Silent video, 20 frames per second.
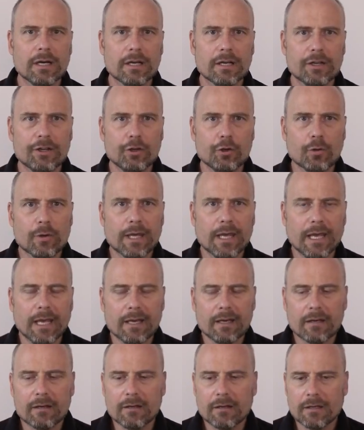you
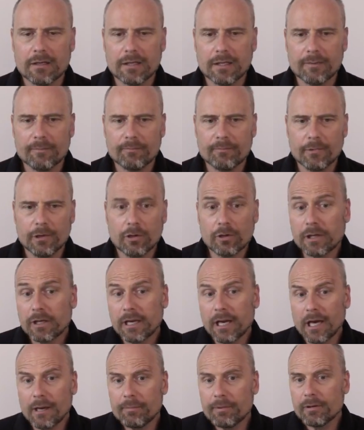can look
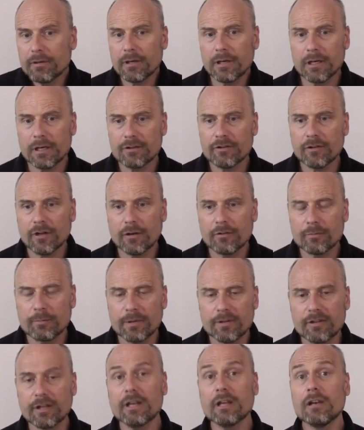it up. It's not
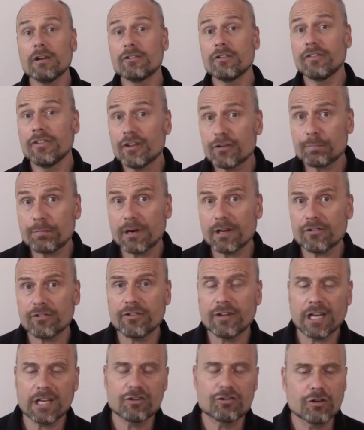particular to this
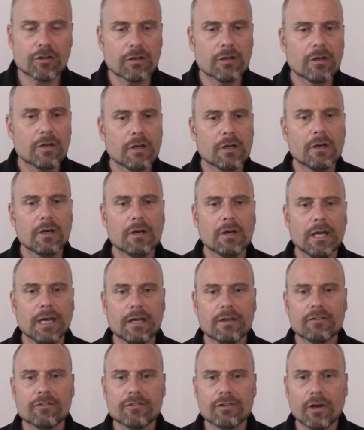presentation.
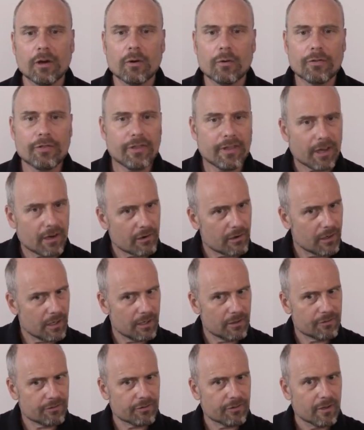And so there
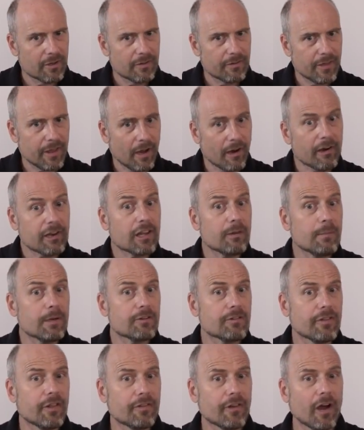is the
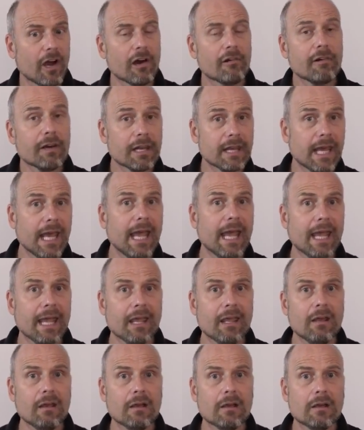argument that R and
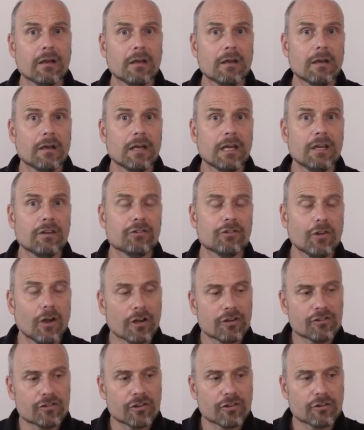K is
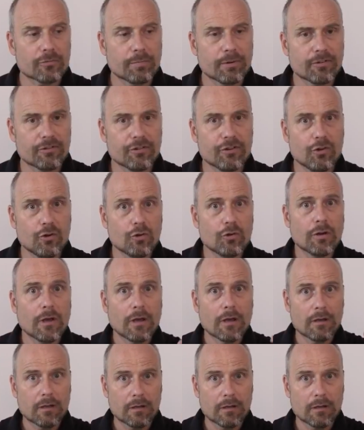not just pursued